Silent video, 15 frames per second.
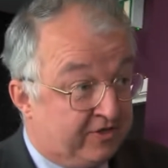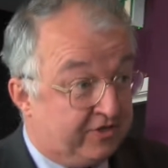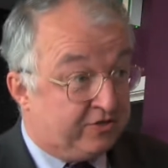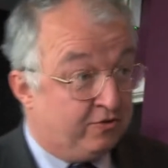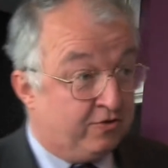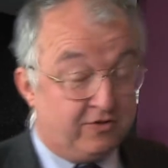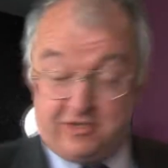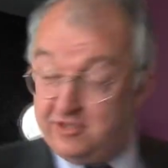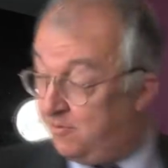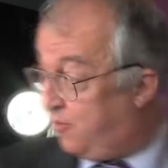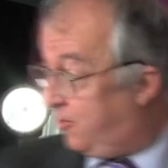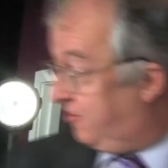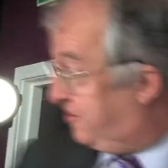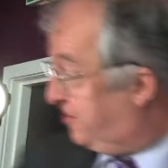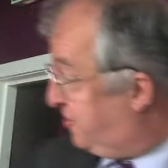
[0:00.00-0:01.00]
to talk to the
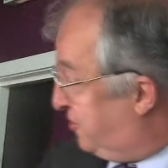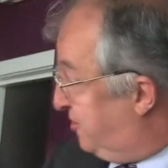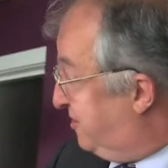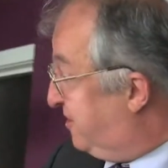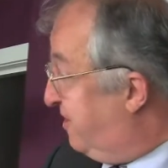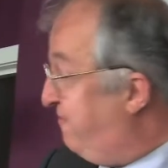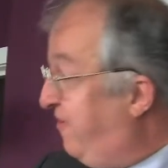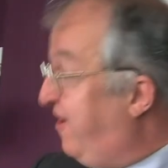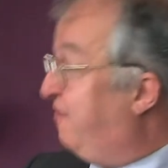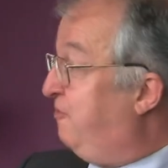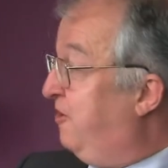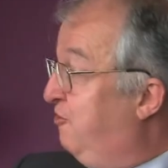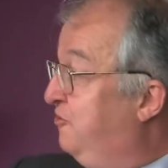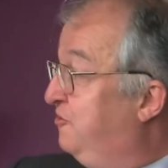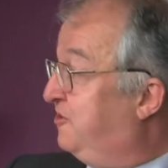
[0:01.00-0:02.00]
politicians. And in fact, we're
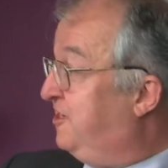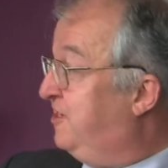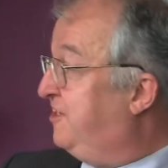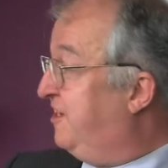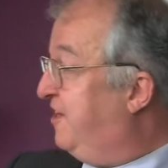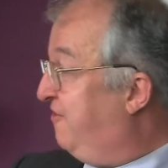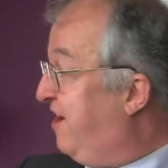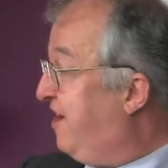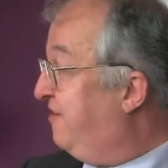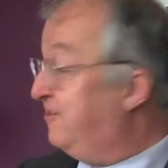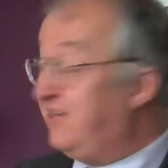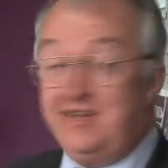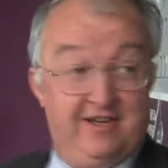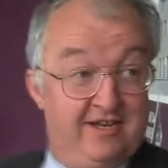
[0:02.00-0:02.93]
yeah. all sitting around here